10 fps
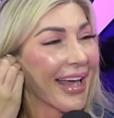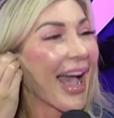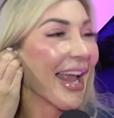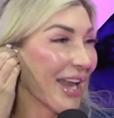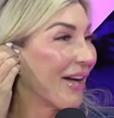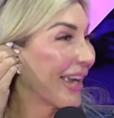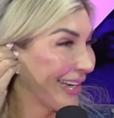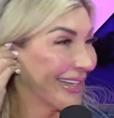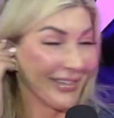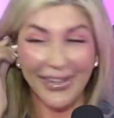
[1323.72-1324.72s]
I know I
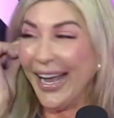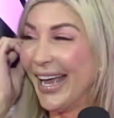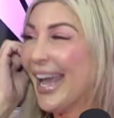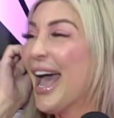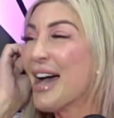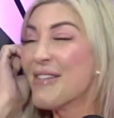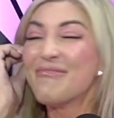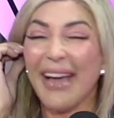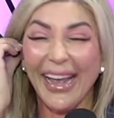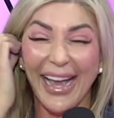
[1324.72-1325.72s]
could have.
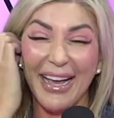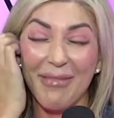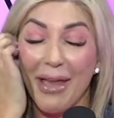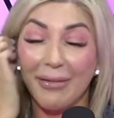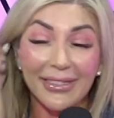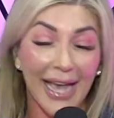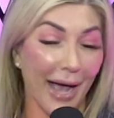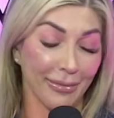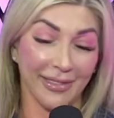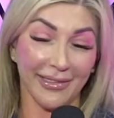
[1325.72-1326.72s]
But it was
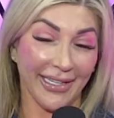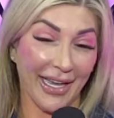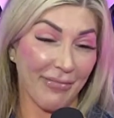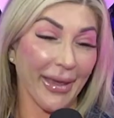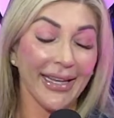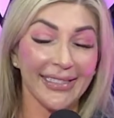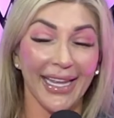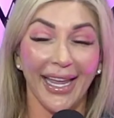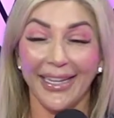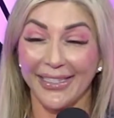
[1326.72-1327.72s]
absolutely
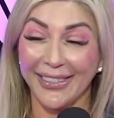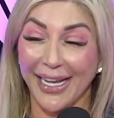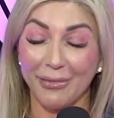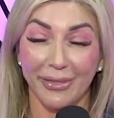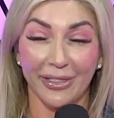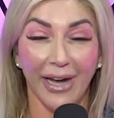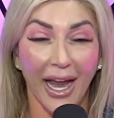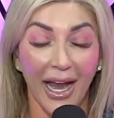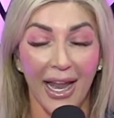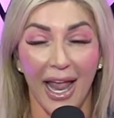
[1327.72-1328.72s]
amazing. The sex was
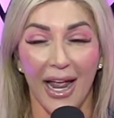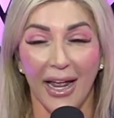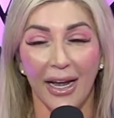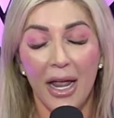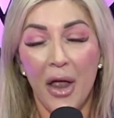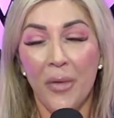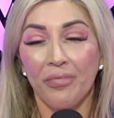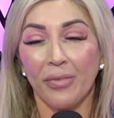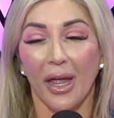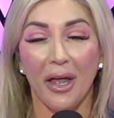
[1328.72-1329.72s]
great, and
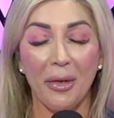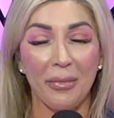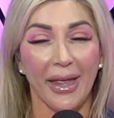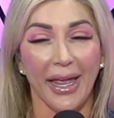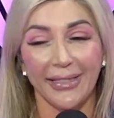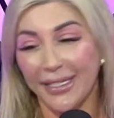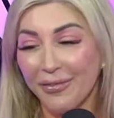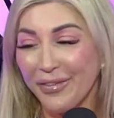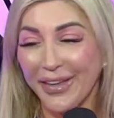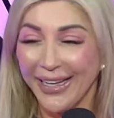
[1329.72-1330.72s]
it didn't
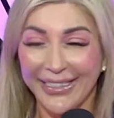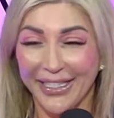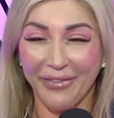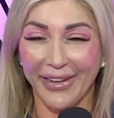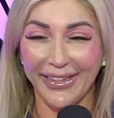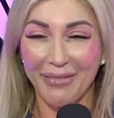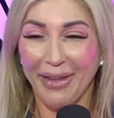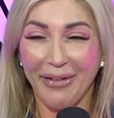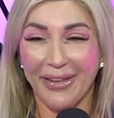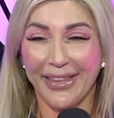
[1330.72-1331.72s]
feel any different than
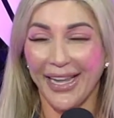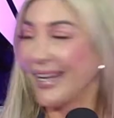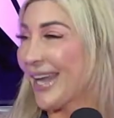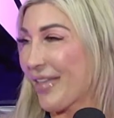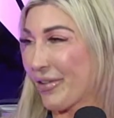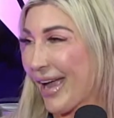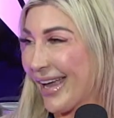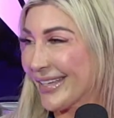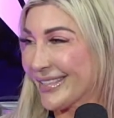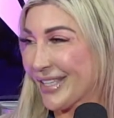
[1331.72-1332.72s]
being with any other
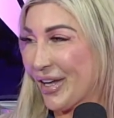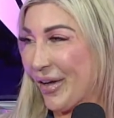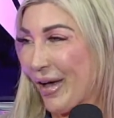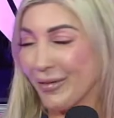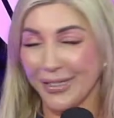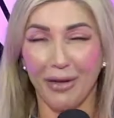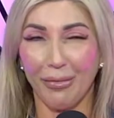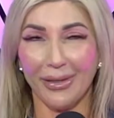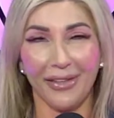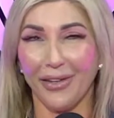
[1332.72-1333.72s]
guy. So I was like,
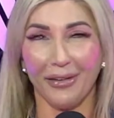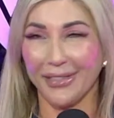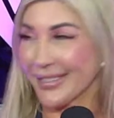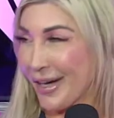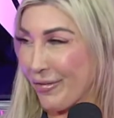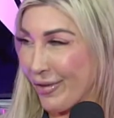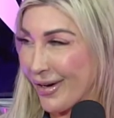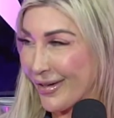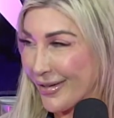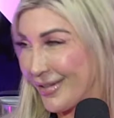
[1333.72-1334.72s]
"What the fuck was I scared
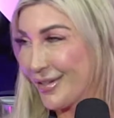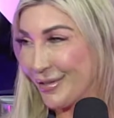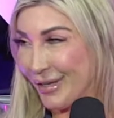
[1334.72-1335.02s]
for? Who knows?"